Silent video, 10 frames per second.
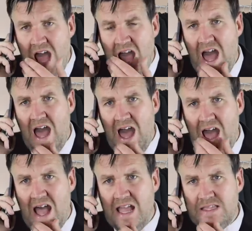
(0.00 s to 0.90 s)

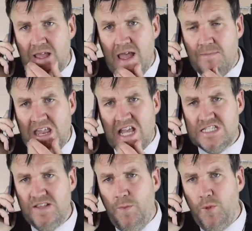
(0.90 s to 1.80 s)
and
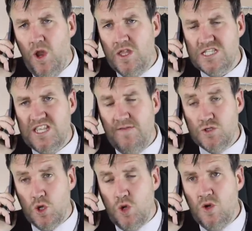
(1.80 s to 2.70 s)
Manads Liverpool under
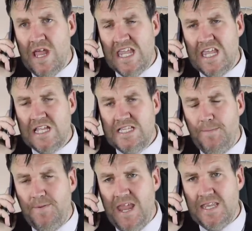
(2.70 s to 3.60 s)
7s. Hunai,
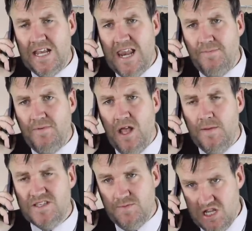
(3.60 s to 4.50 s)
different
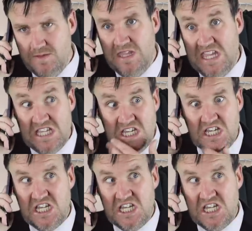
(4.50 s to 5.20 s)
level, Mr. Bugger, do you mean?